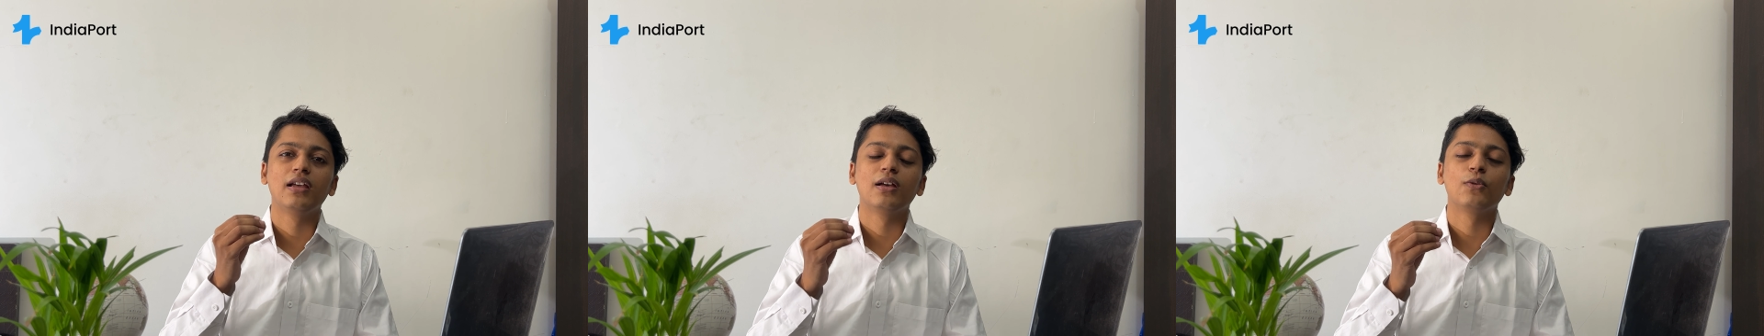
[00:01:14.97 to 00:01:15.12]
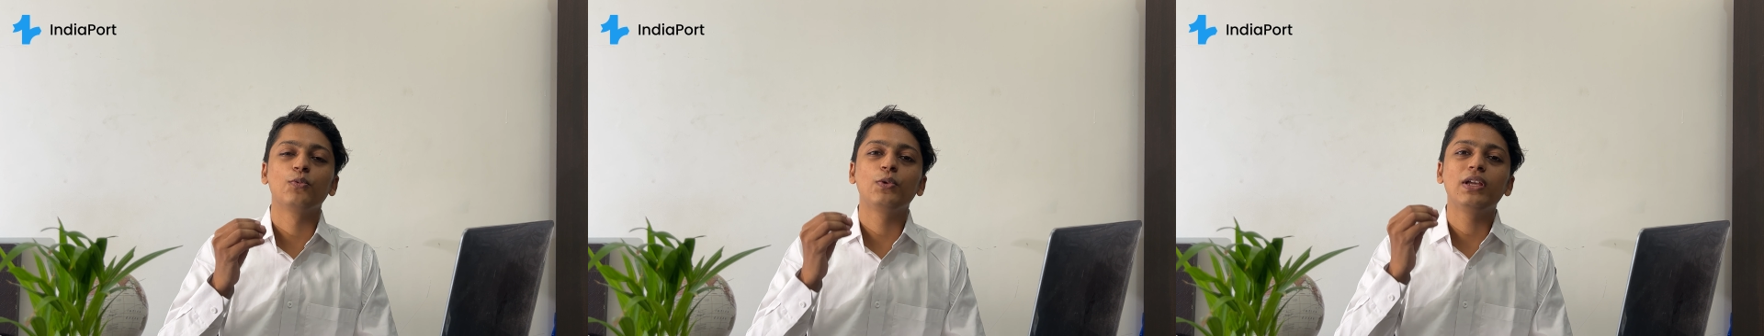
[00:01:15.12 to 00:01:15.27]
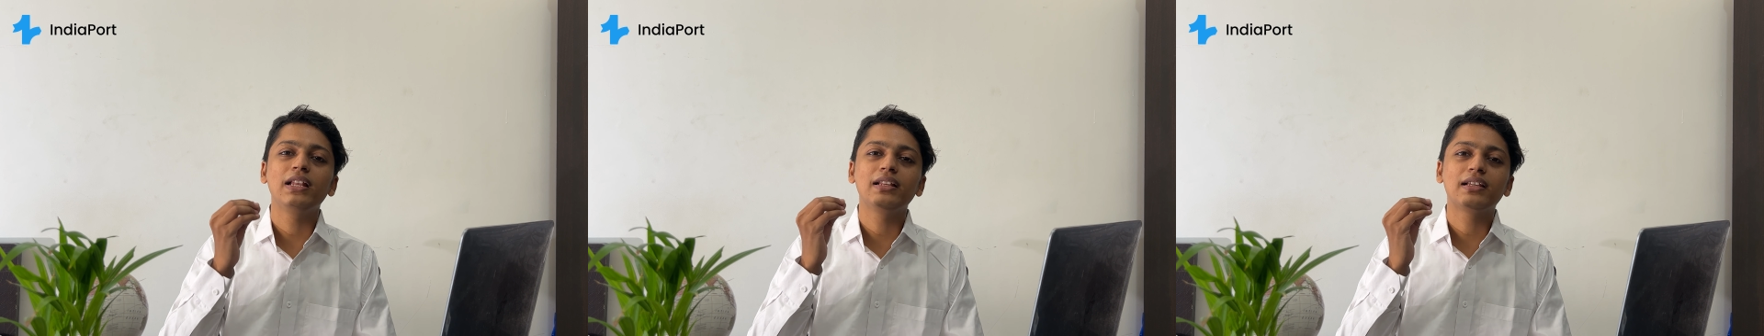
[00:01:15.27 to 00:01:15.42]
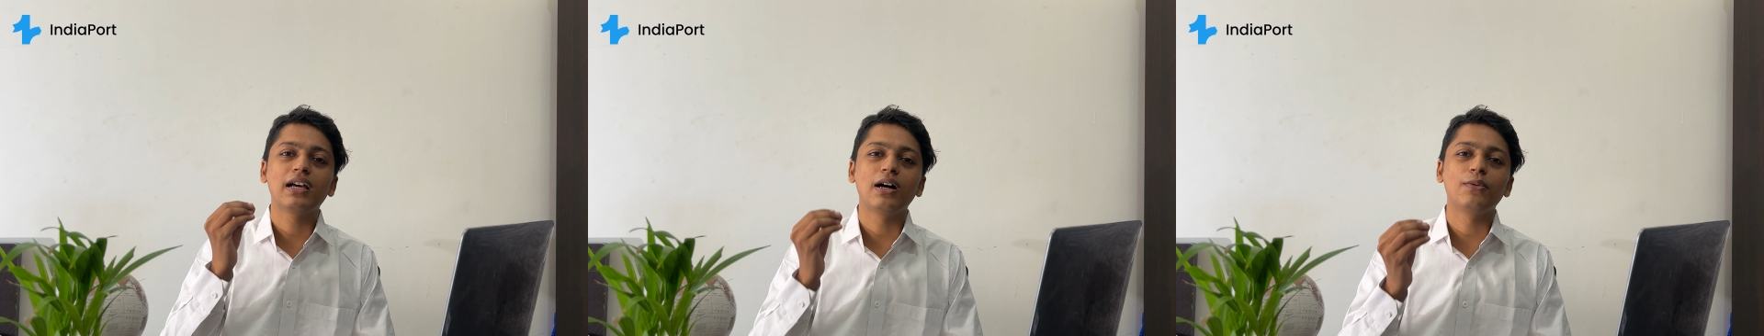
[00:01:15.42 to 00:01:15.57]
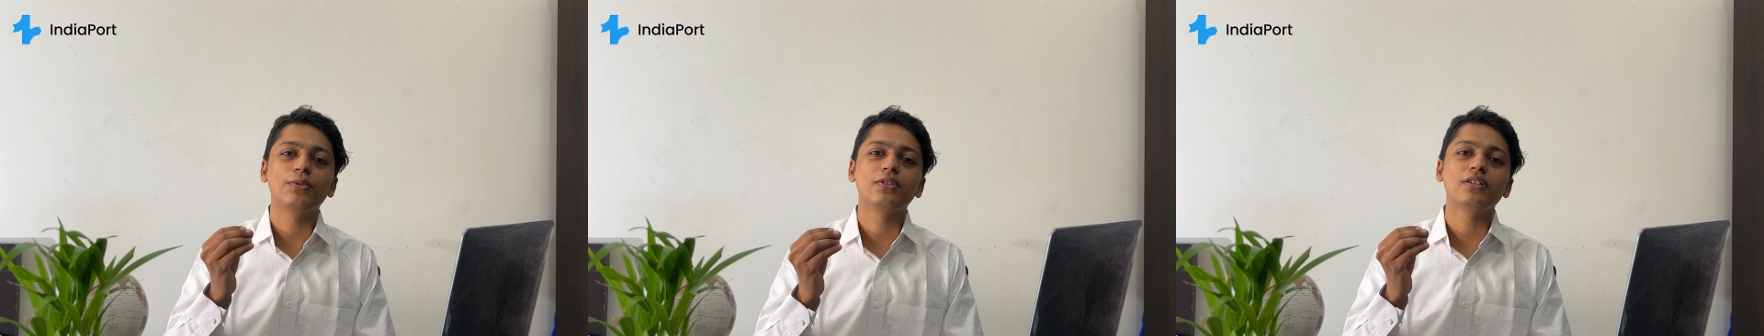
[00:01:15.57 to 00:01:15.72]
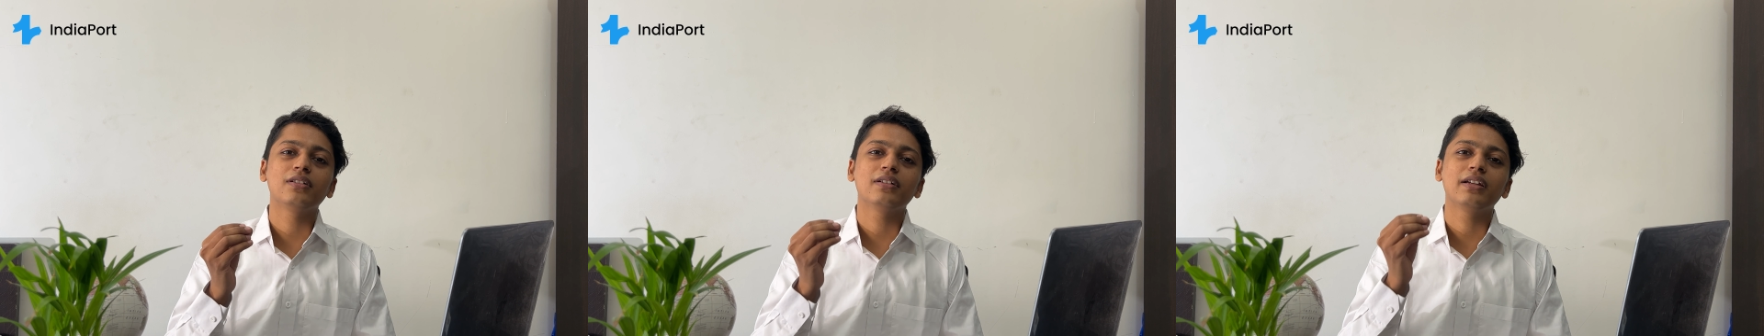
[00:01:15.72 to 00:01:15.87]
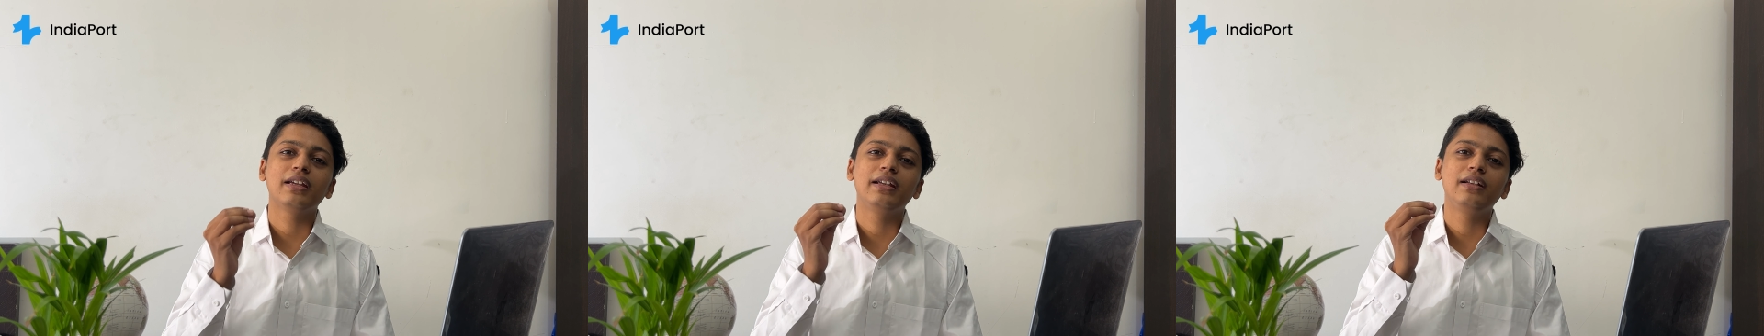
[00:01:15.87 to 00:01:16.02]
we'll
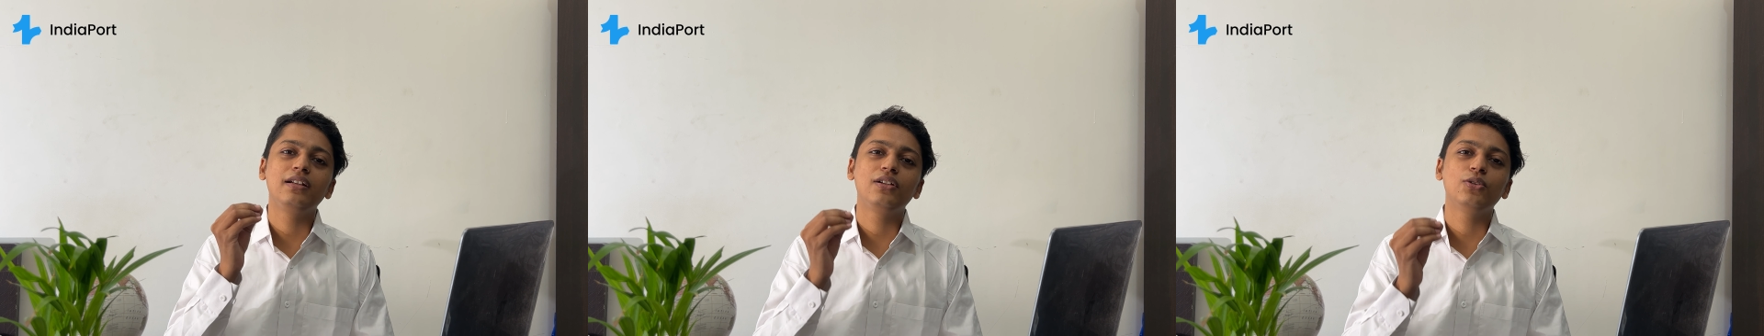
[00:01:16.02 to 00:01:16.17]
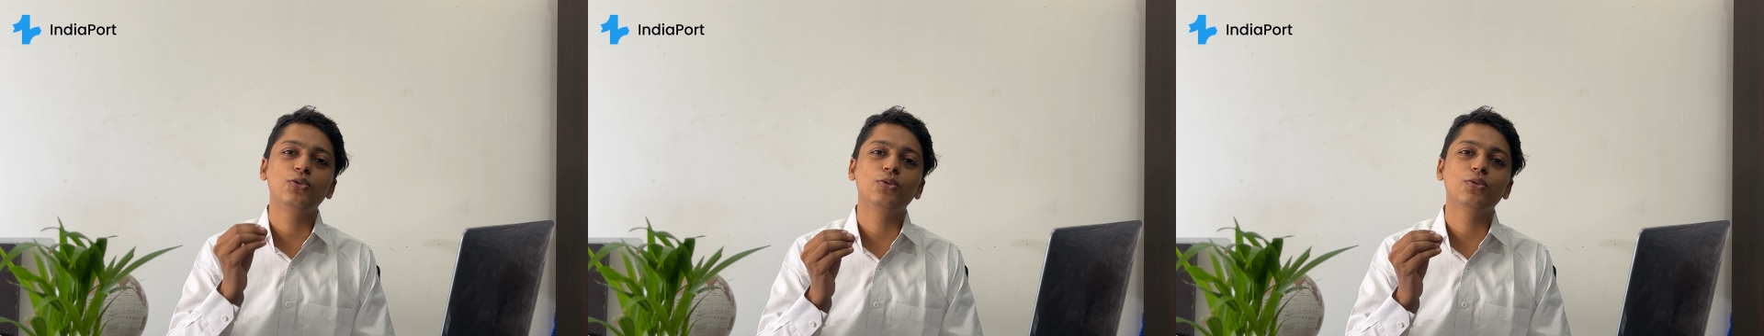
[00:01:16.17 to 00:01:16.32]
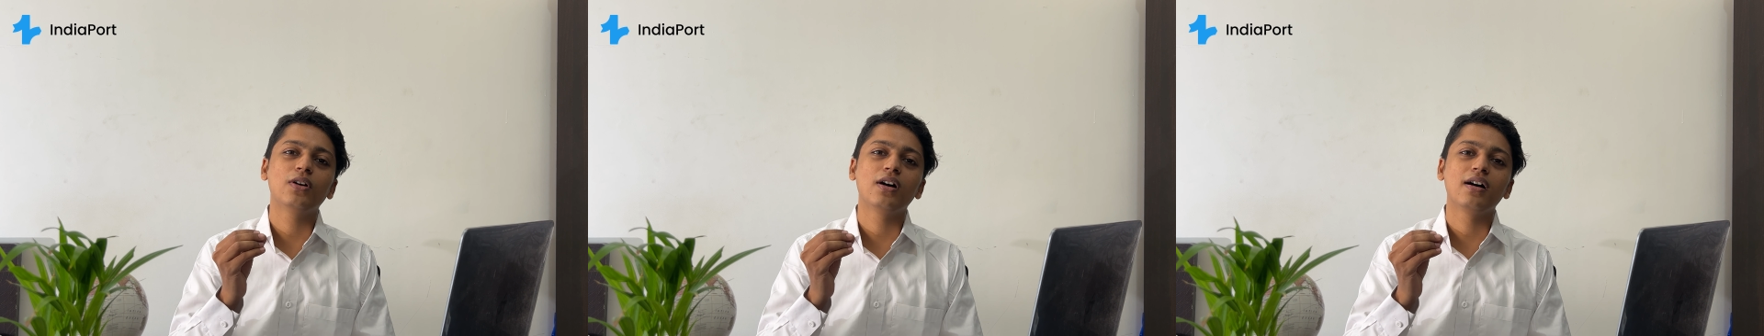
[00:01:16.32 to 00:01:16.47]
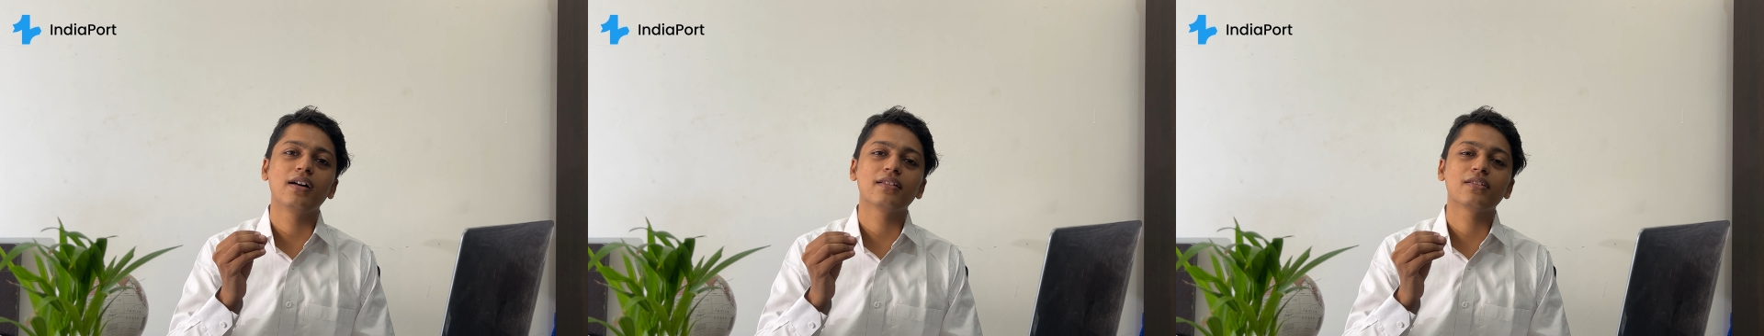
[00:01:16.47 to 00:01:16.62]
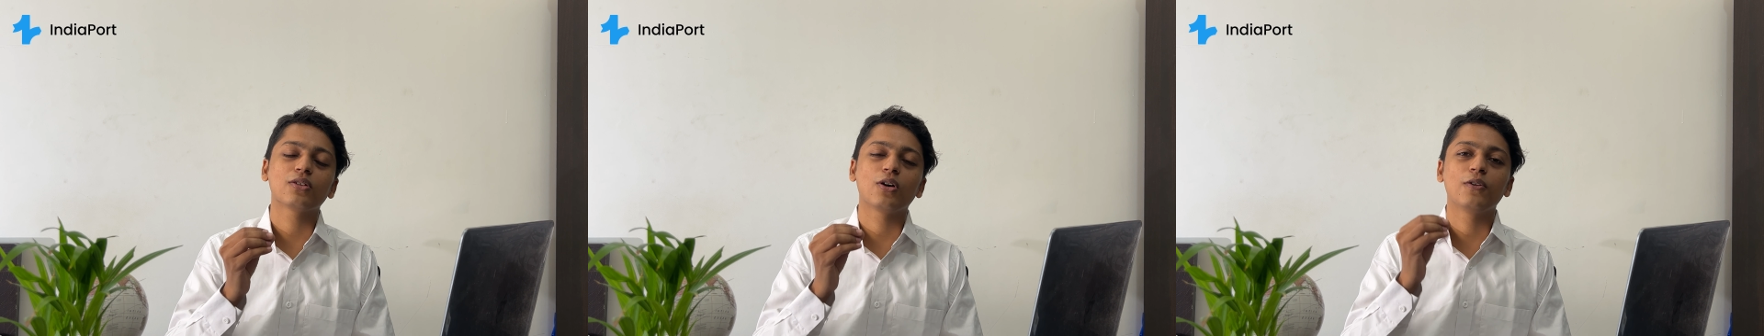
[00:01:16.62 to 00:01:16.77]
cover in 2 hours